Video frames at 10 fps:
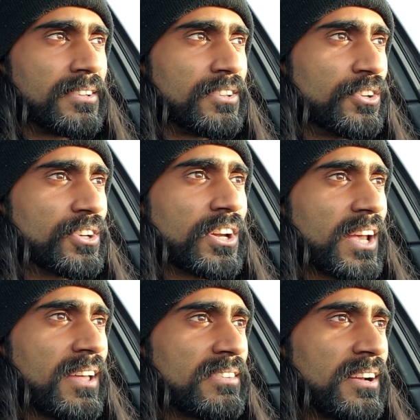you're going to
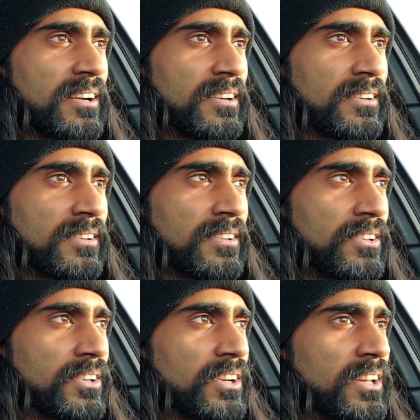get there.
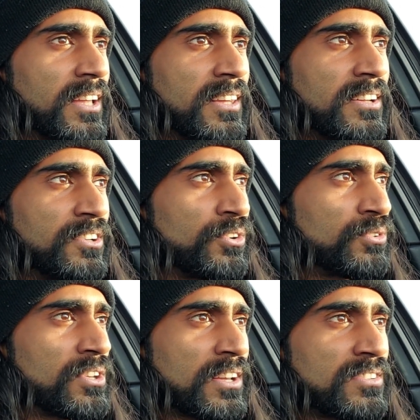You're going to get there.
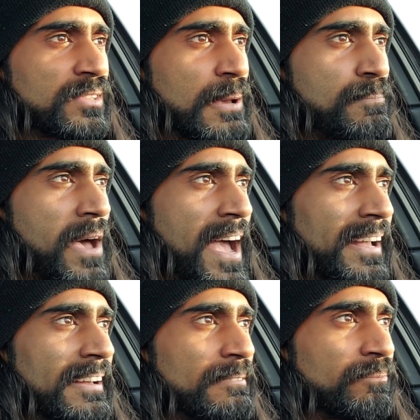Don't take a step
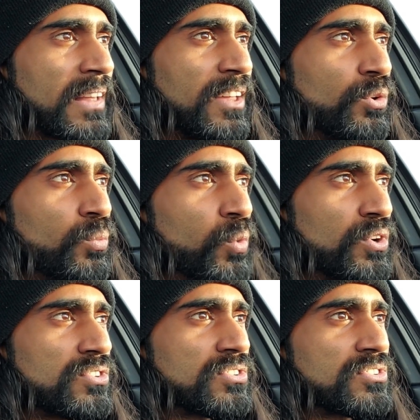back. And the
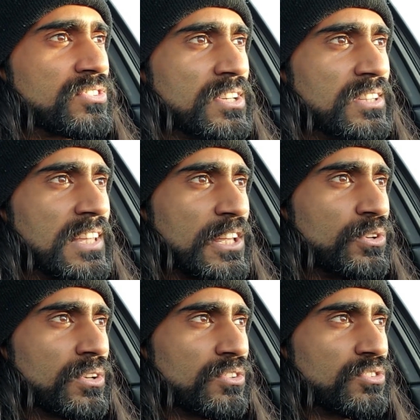worst seed that
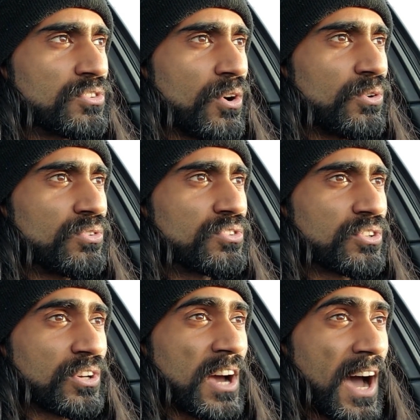you can sow
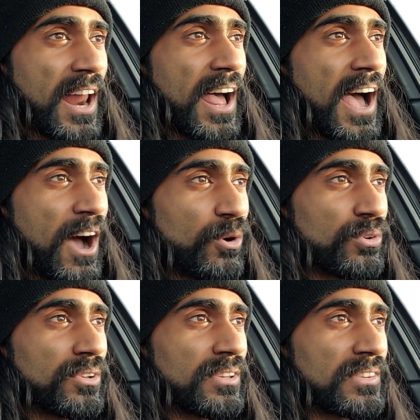to cut out
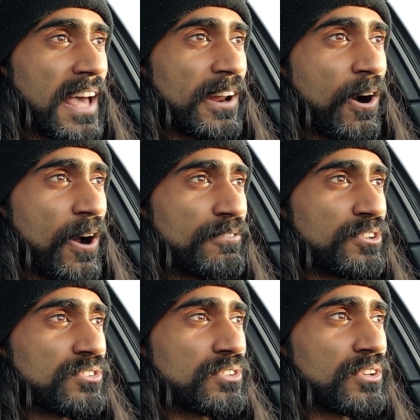that
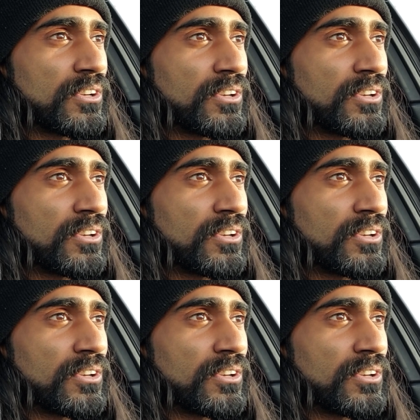harvest